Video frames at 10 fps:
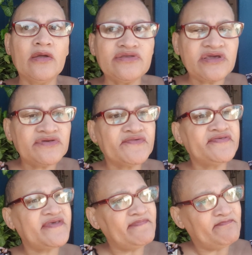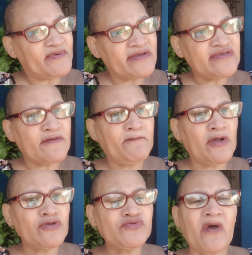Teachers and
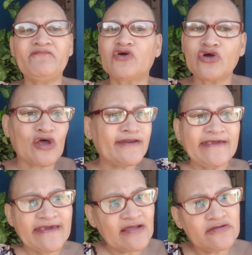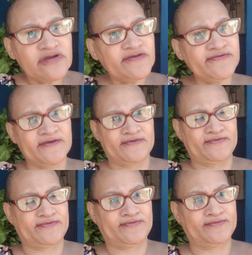principals who have chronic
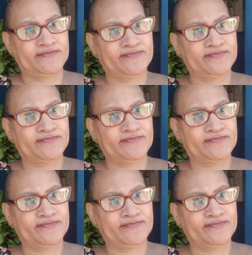illnesses.